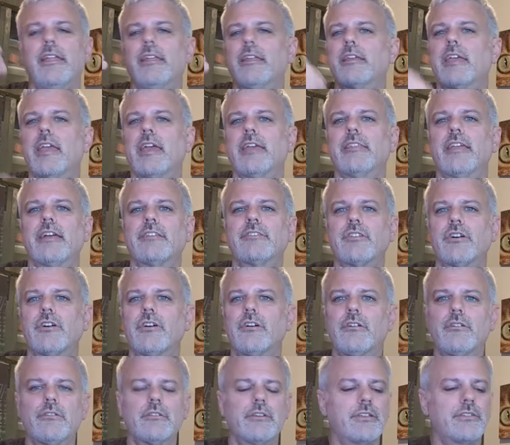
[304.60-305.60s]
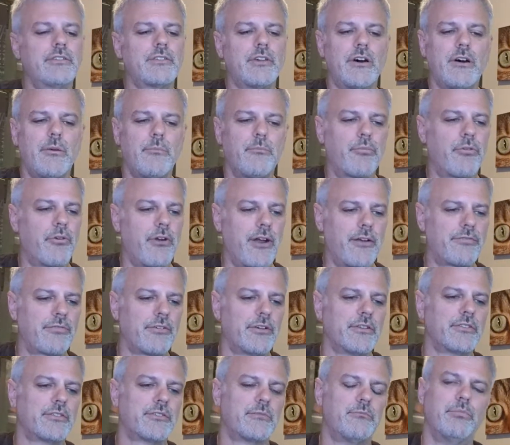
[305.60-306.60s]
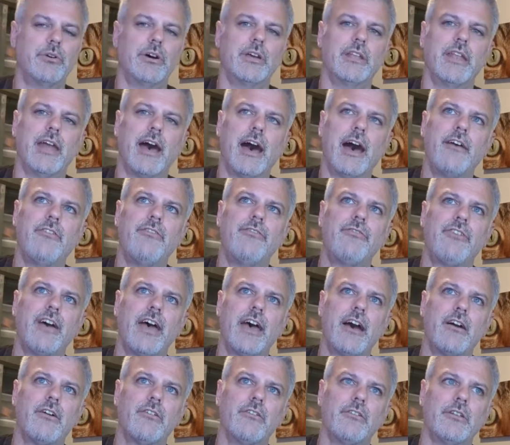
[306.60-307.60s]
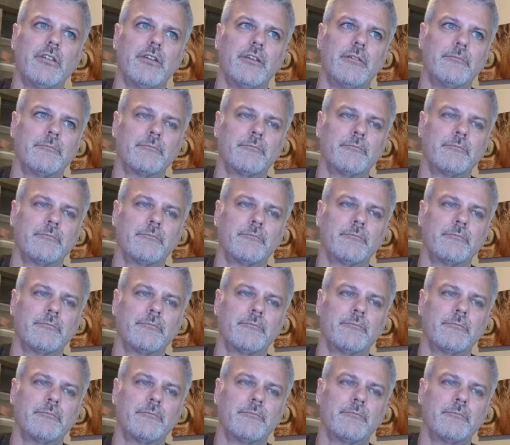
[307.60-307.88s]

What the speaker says: again, it's all preference, but I've found